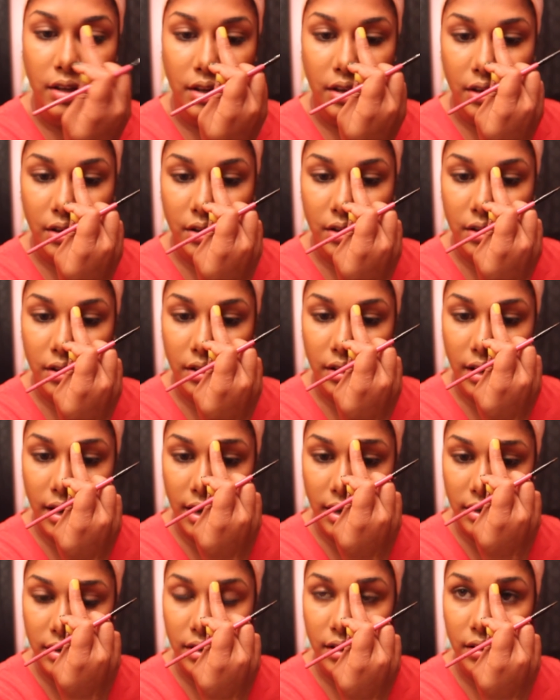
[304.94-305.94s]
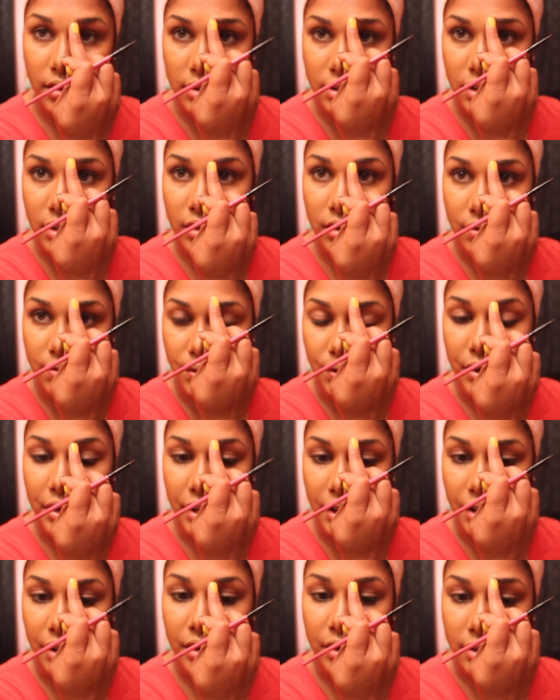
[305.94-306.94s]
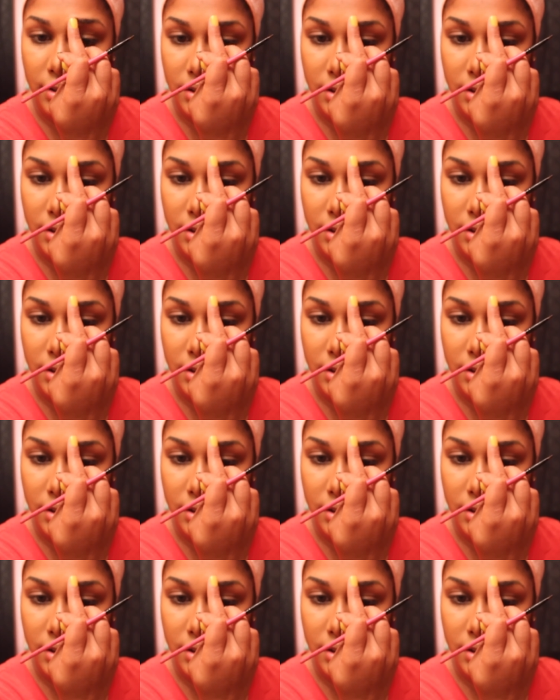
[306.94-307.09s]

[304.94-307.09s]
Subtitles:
you're gonna avoid here.